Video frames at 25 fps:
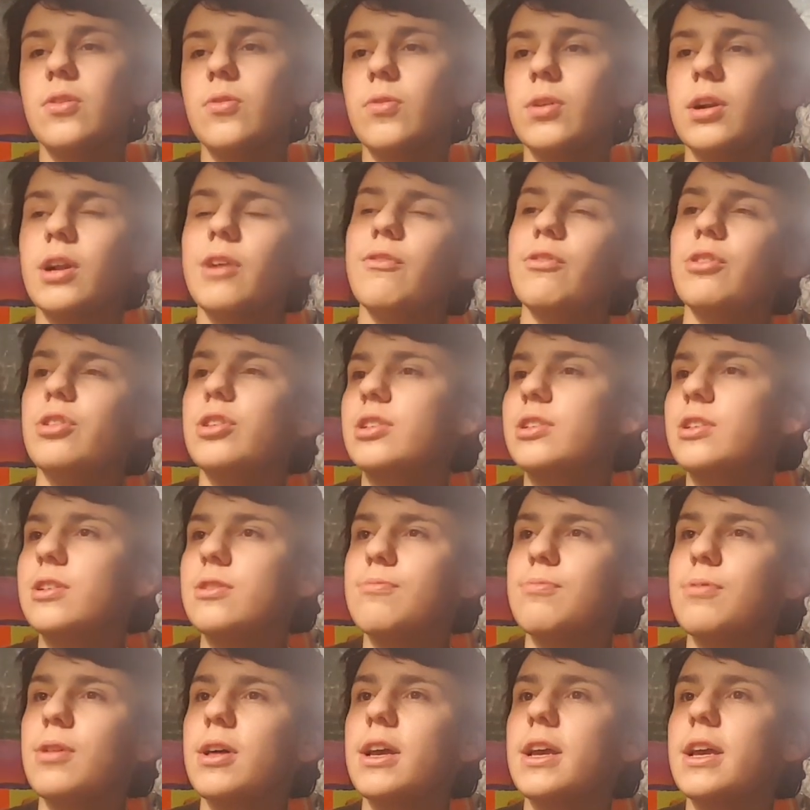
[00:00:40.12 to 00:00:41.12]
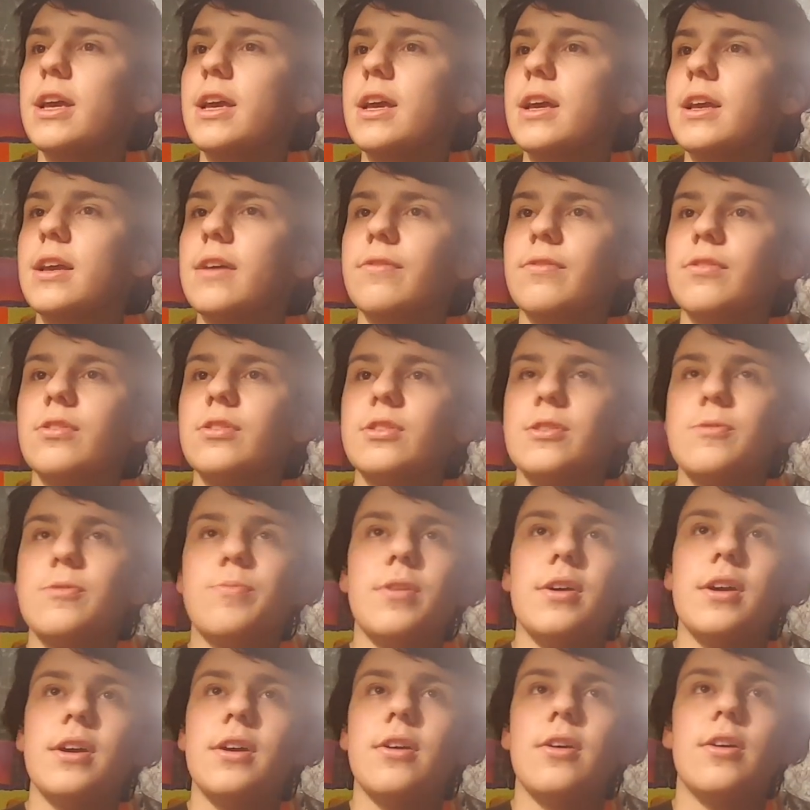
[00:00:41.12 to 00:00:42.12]
whenever this is playing, if this is
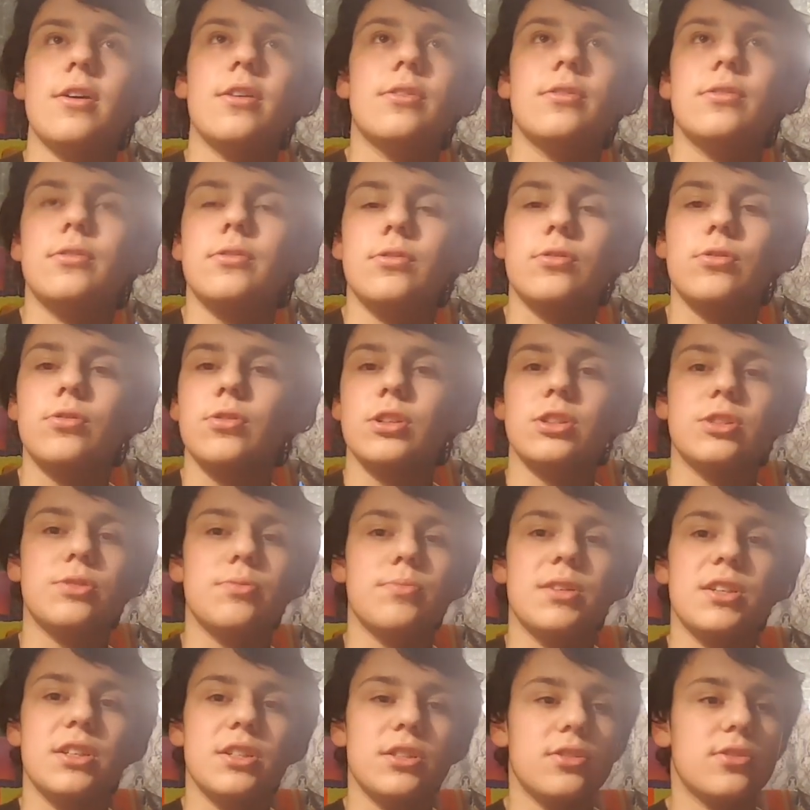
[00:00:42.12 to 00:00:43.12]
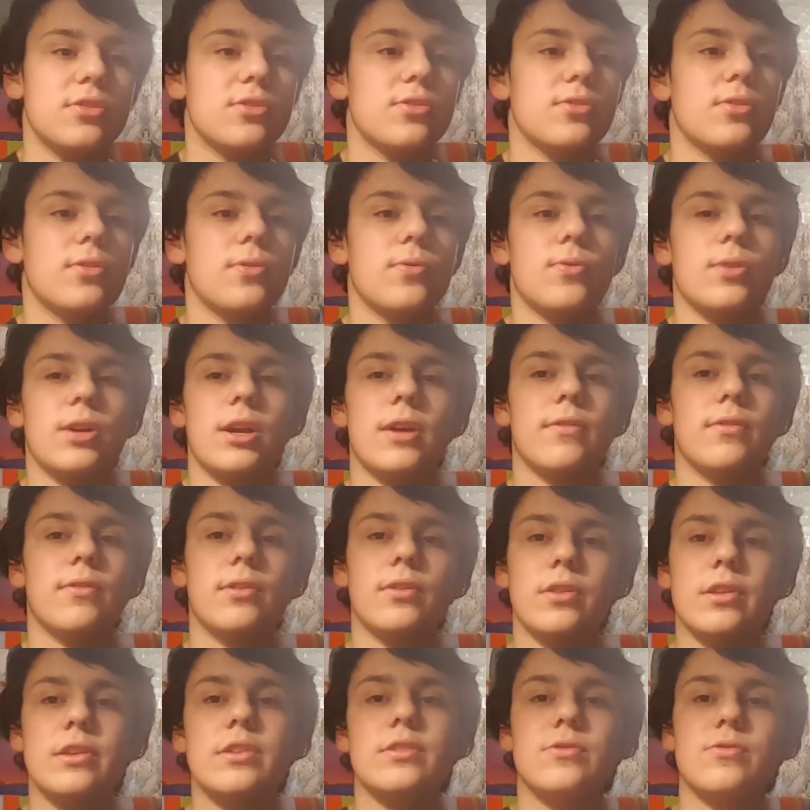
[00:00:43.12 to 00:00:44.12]
playing on Christmas or
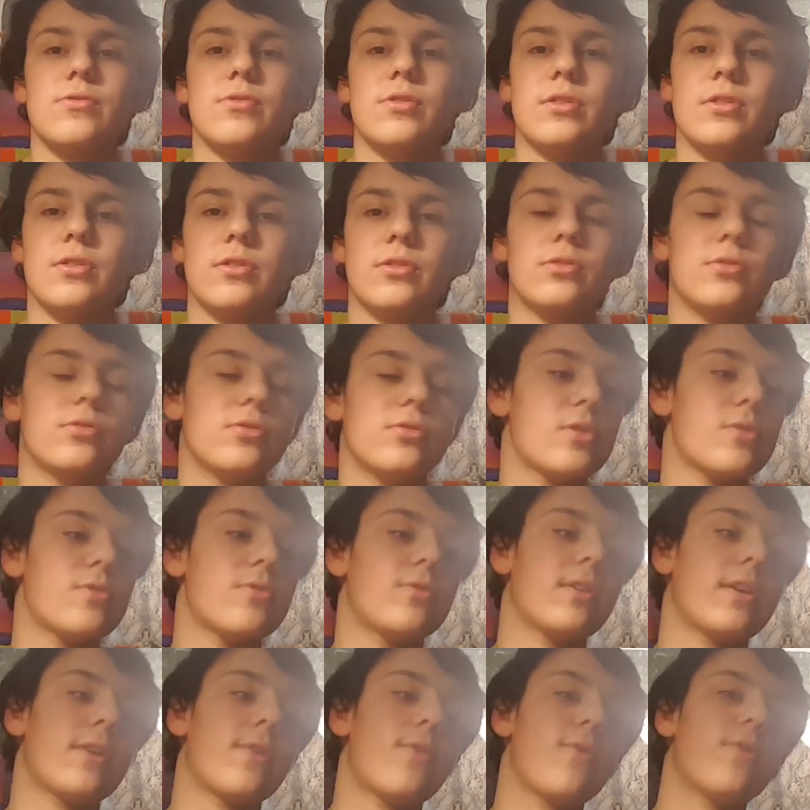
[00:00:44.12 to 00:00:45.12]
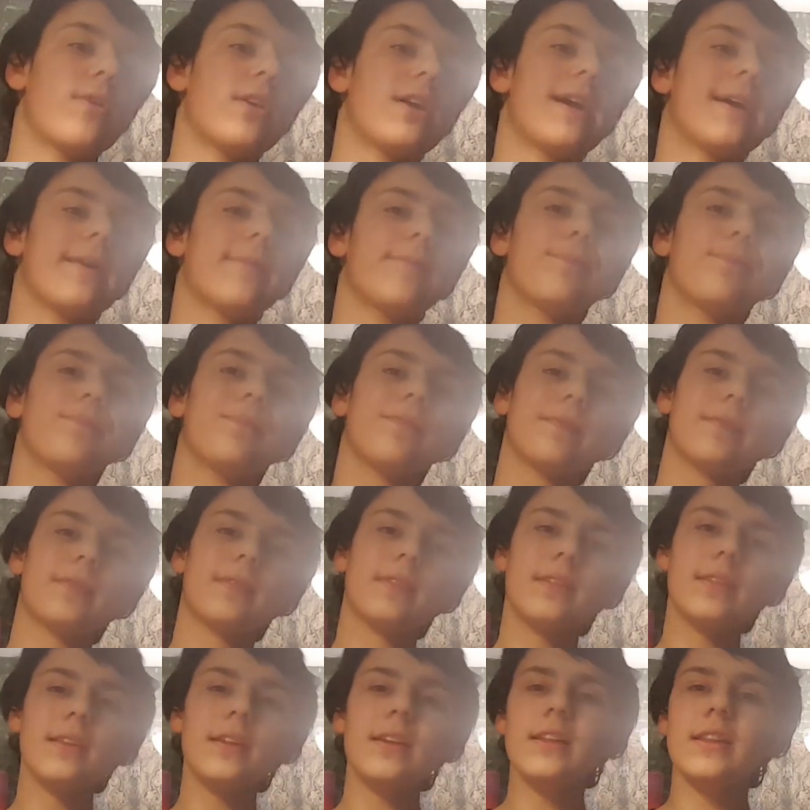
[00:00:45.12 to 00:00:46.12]
whatever, this re little recording,
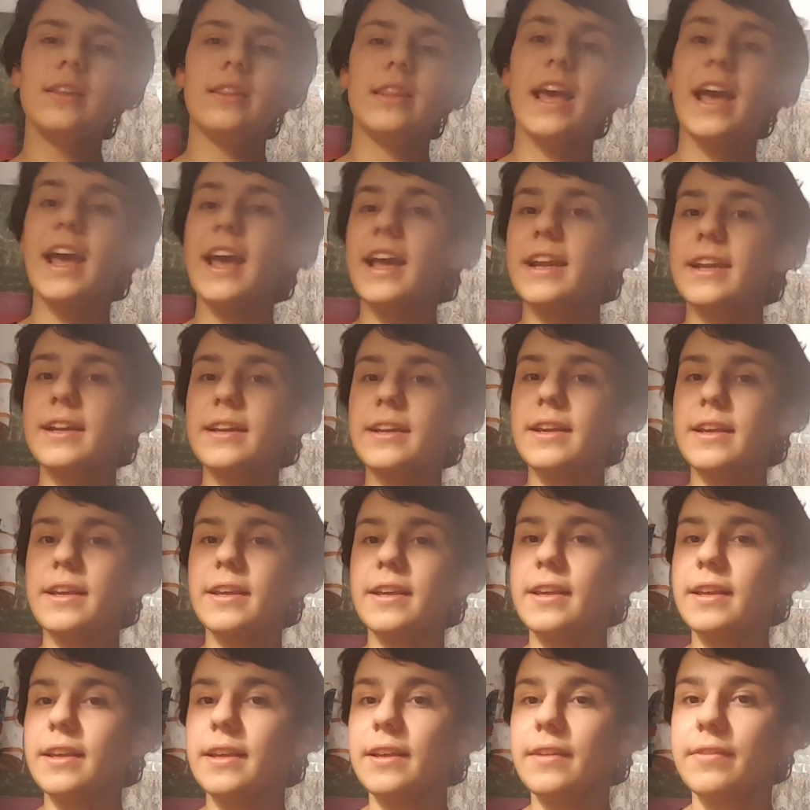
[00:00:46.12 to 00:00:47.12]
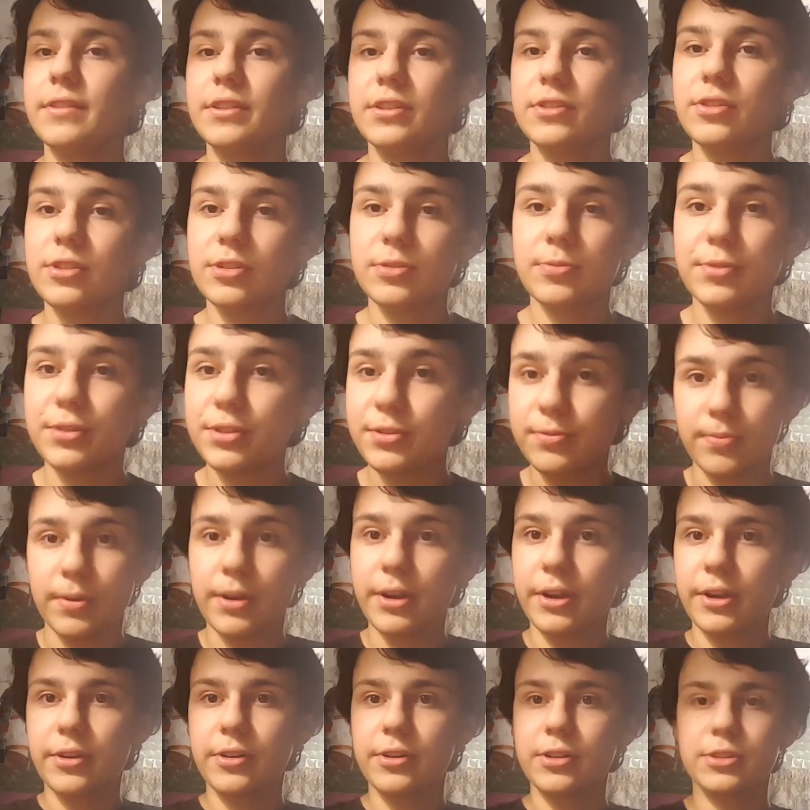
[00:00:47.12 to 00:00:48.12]
then if it's Christmas,
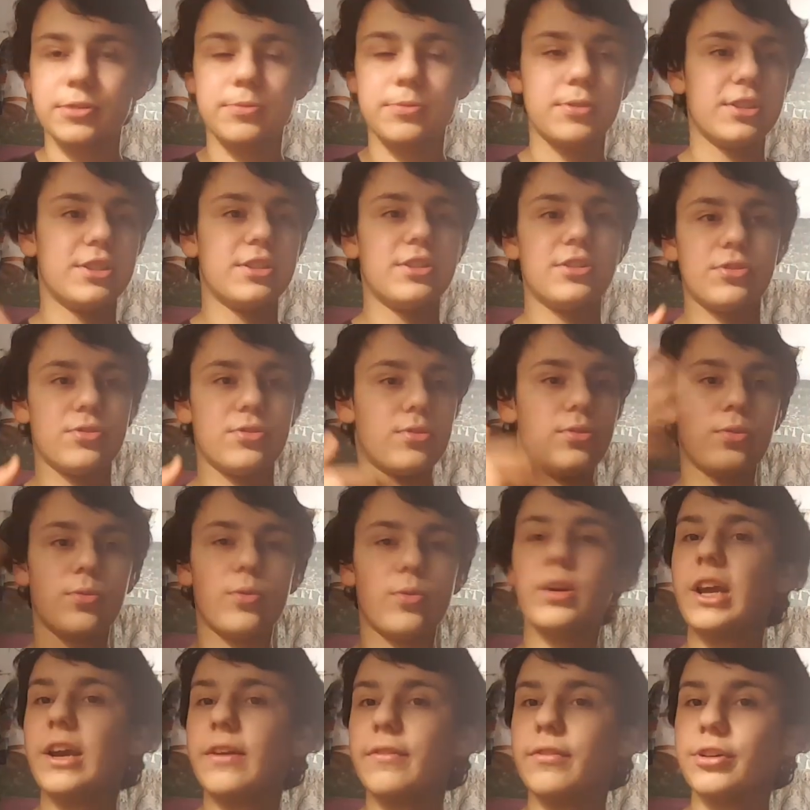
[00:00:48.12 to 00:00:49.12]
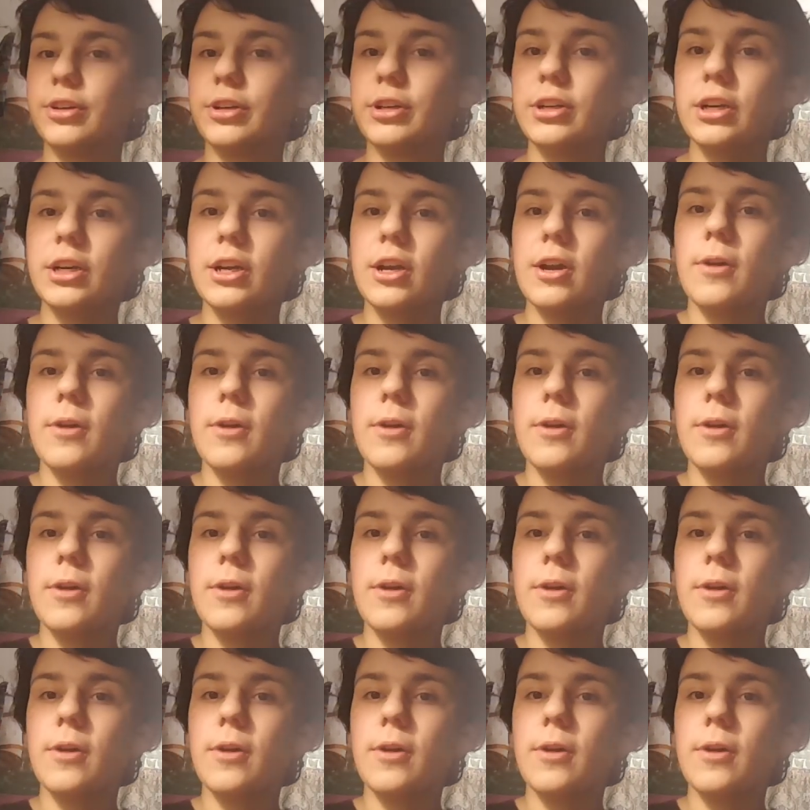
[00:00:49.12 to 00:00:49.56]
Merry Christmas or whatever.